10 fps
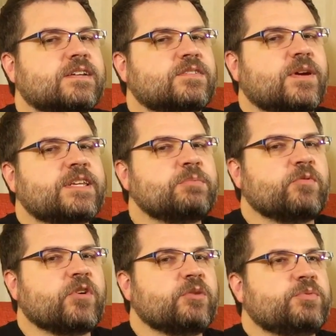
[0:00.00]
So I keep
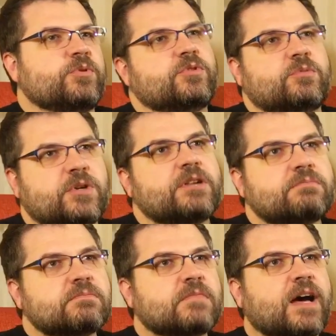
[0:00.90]
it very pure to what
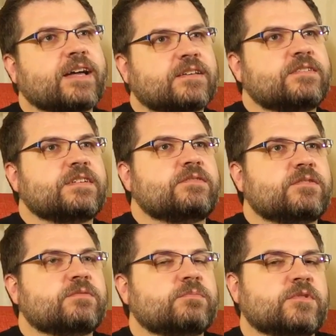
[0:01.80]
I conceived
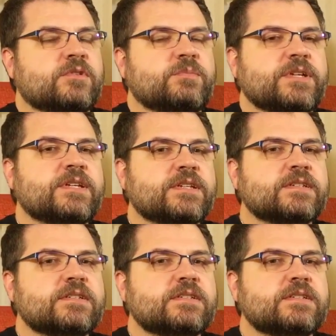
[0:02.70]
in the beginning.